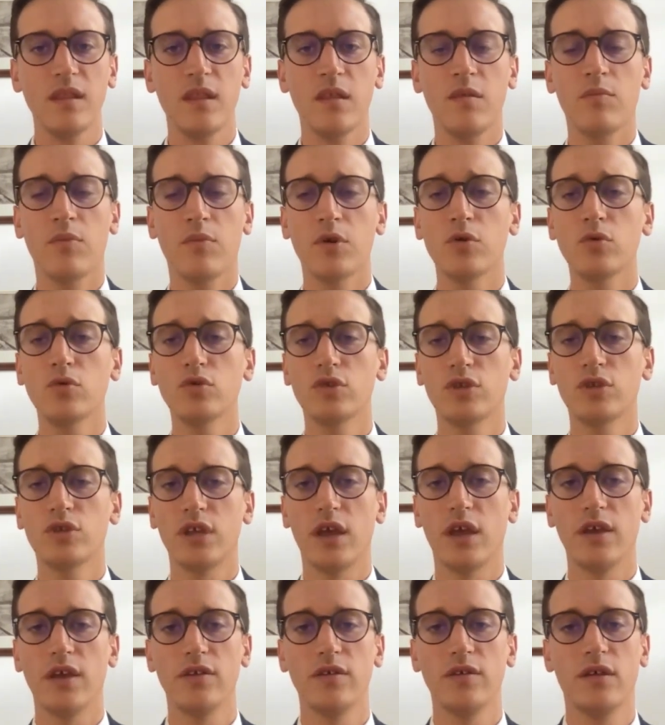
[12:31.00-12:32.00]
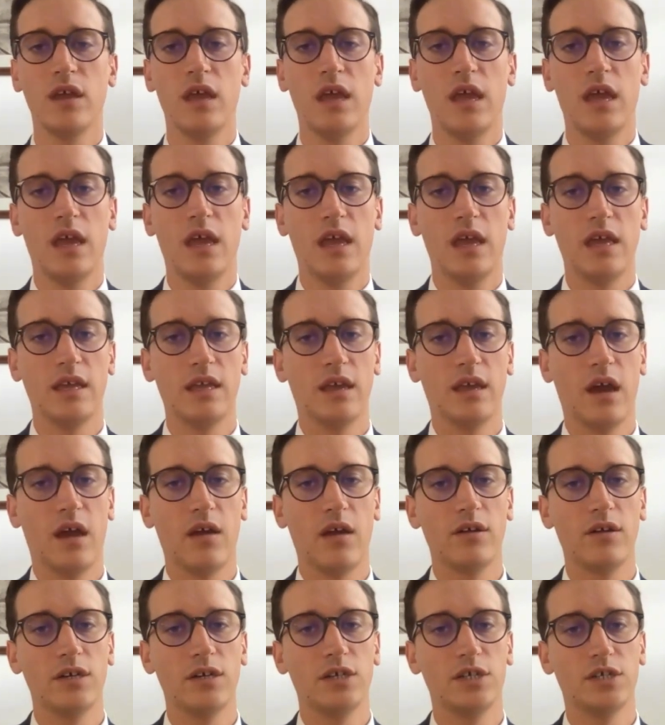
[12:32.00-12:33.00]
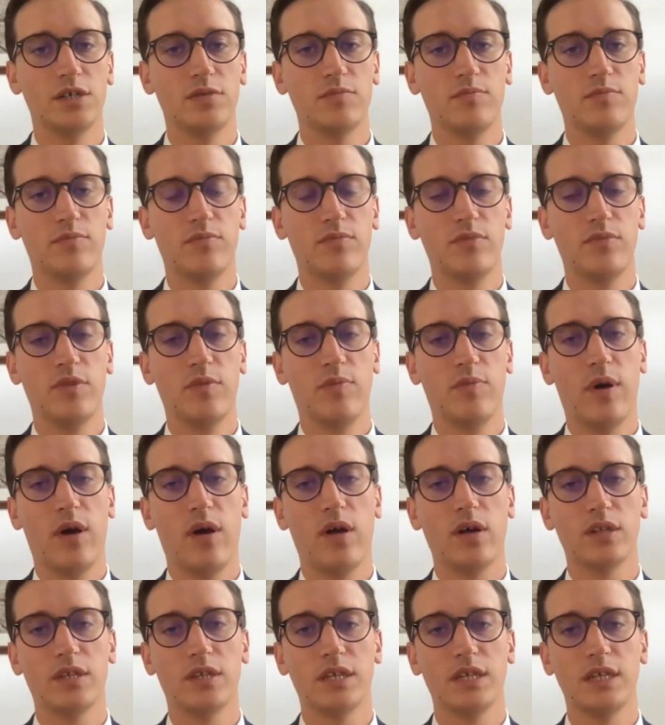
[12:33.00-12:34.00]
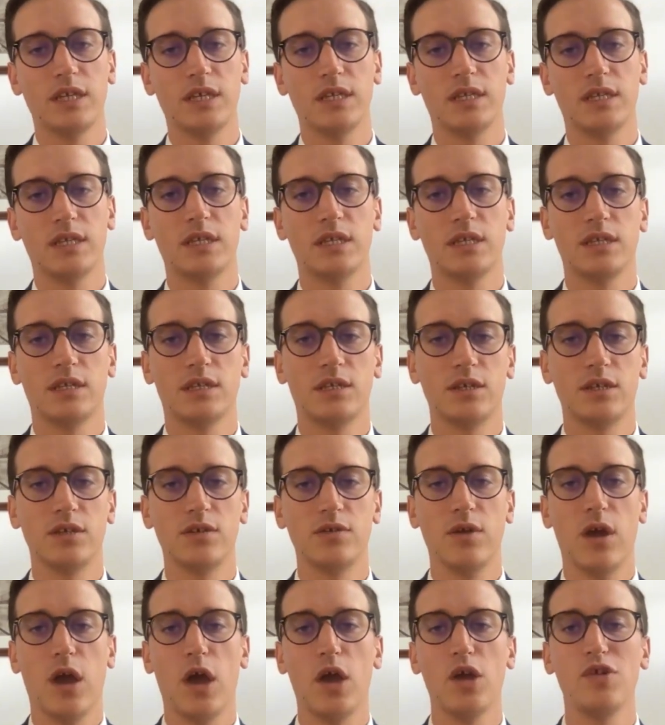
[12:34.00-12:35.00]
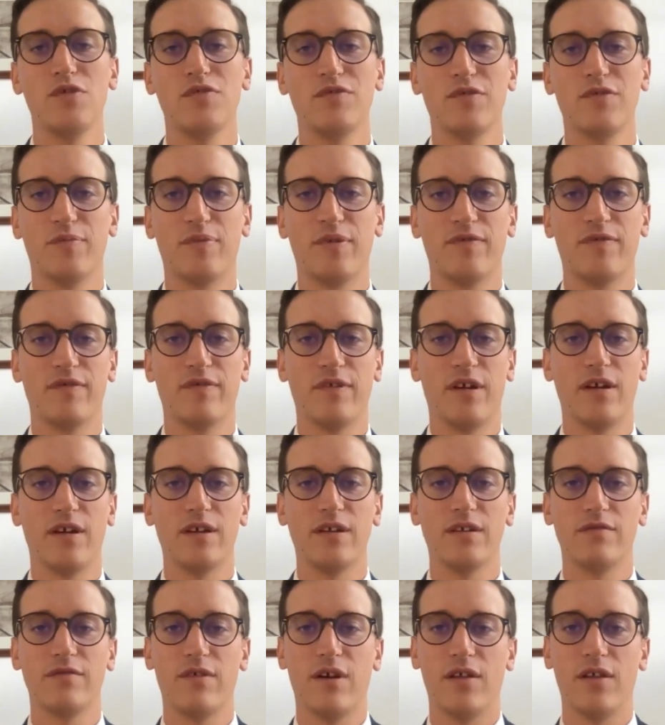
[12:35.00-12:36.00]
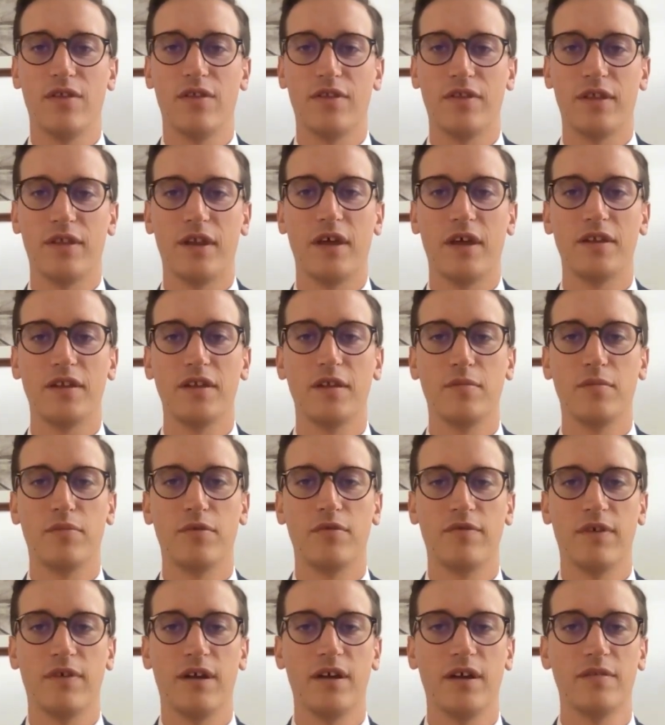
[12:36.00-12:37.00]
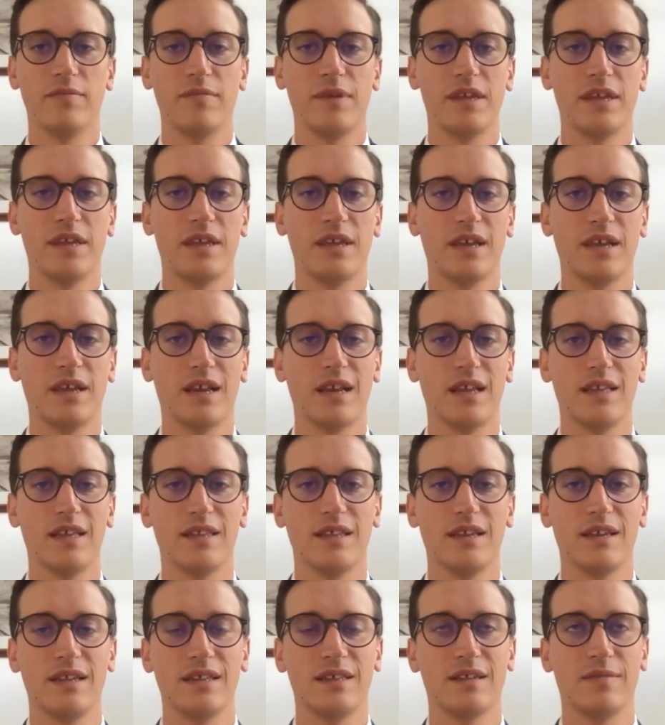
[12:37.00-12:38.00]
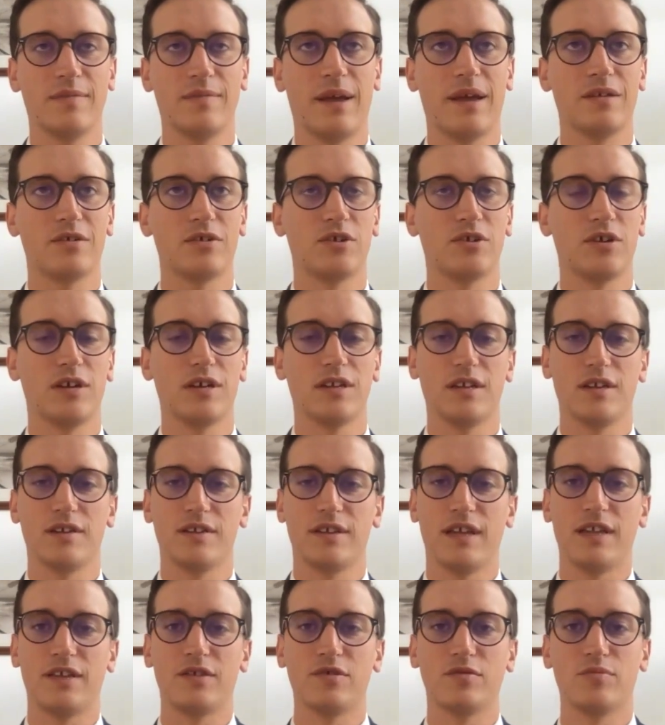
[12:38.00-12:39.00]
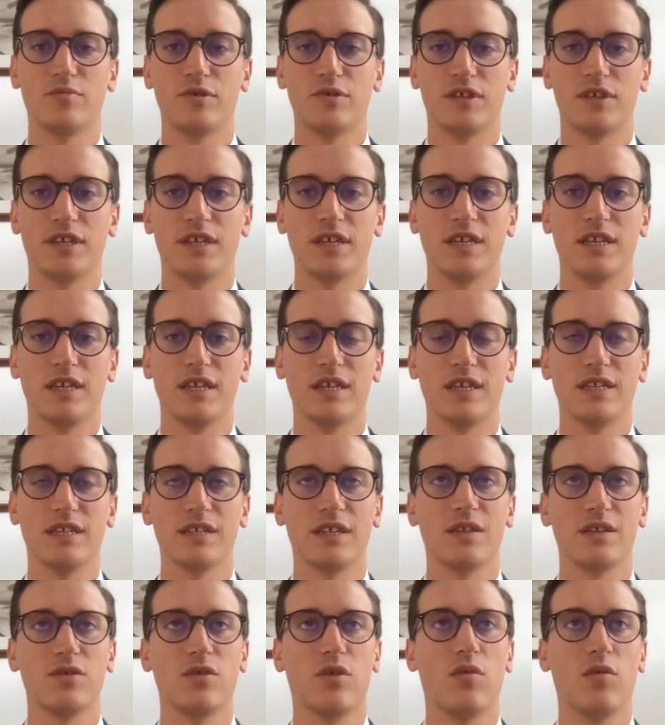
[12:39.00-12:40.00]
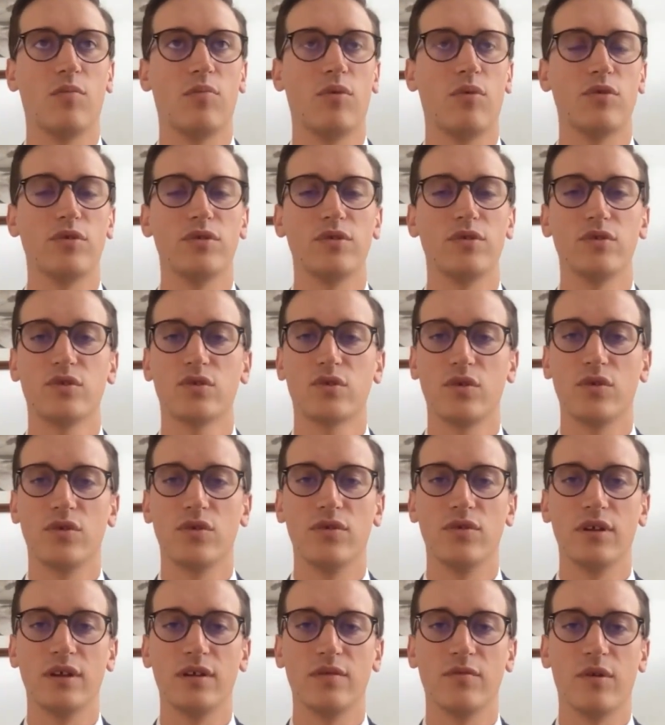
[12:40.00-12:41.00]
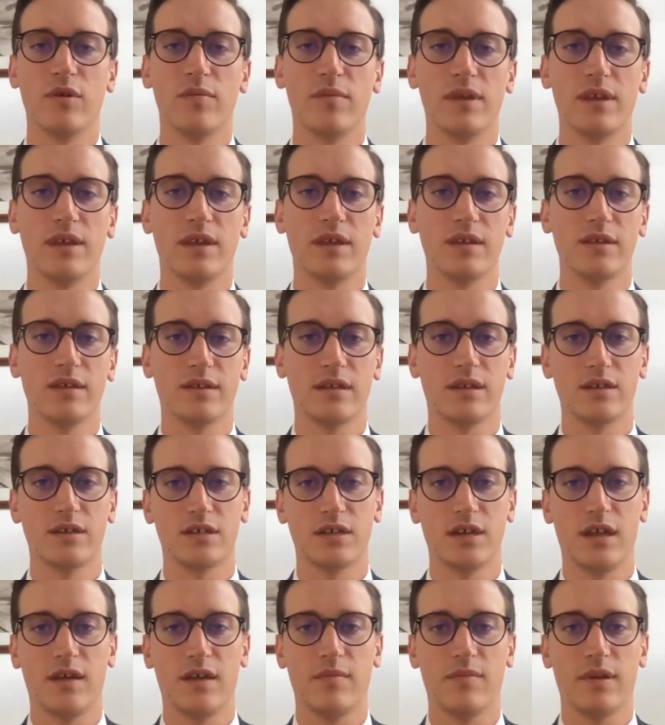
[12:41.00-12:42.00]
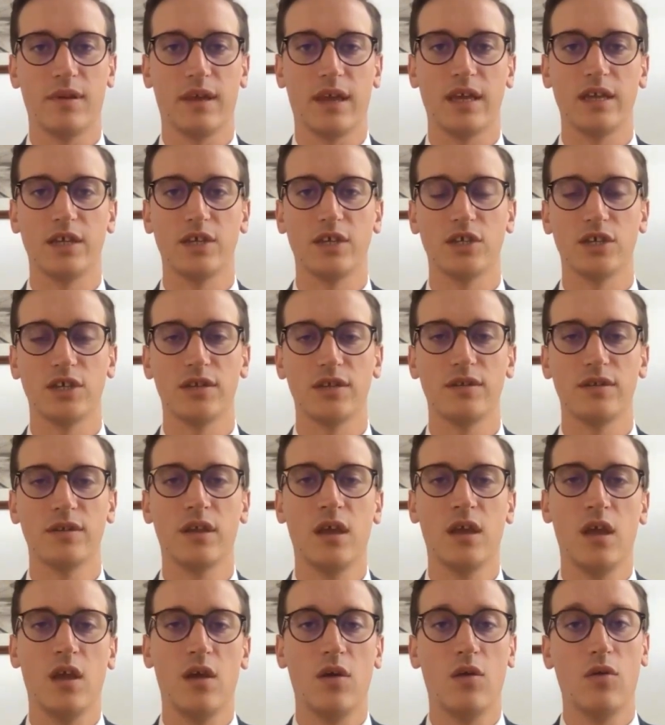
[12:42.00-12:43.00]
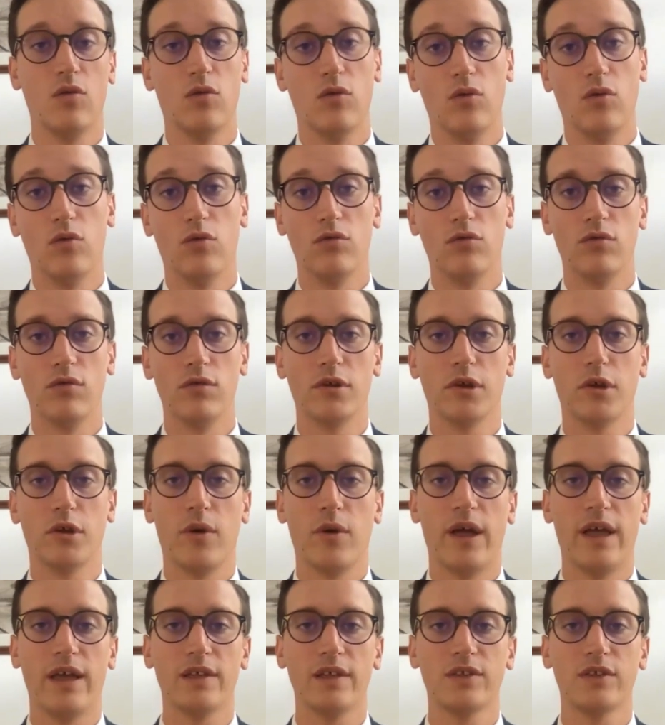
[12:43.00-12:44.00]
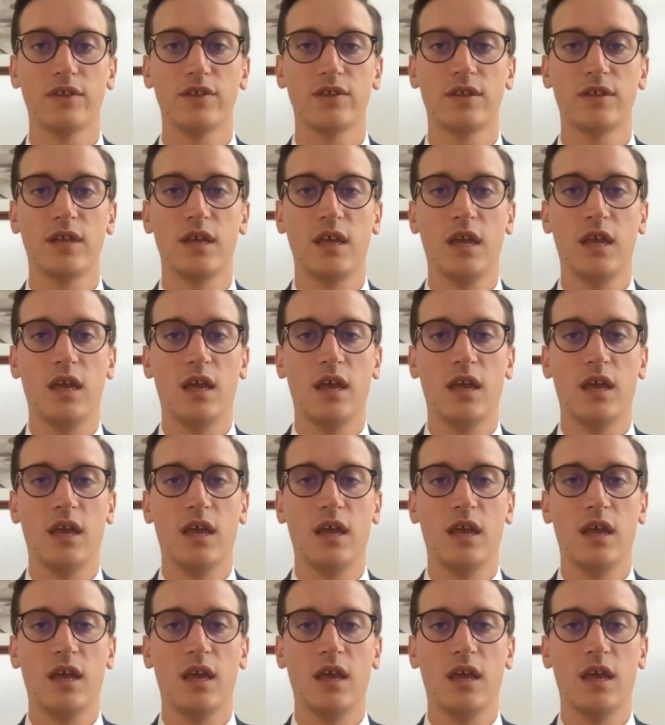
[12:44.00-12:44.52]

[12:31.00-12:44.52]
but also encouraged the parties to over-provide rather than under-provide, making clear that it's about trying to settle proceedings and not point scoring when making such an application or a request.